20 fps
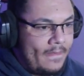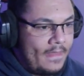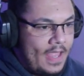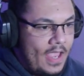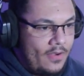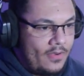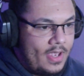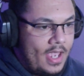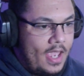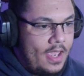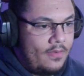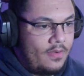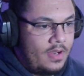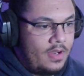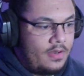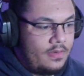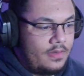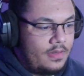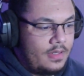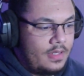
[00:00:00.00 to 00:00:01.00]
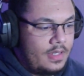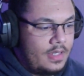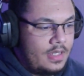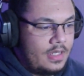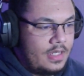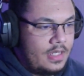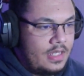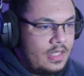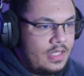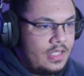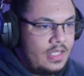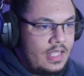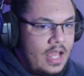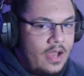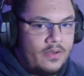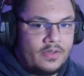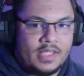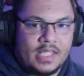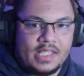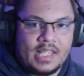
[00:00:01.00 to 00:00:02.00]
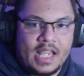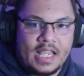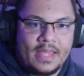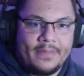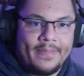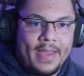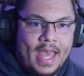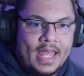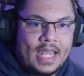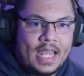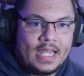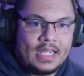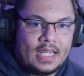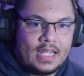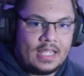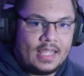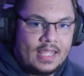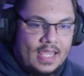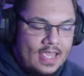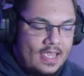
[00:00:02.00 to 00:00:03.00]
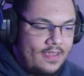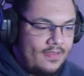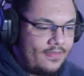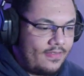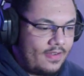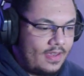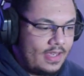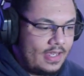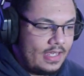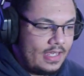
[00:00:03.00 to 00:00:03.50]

Okay, well, that was the second bad ending thief.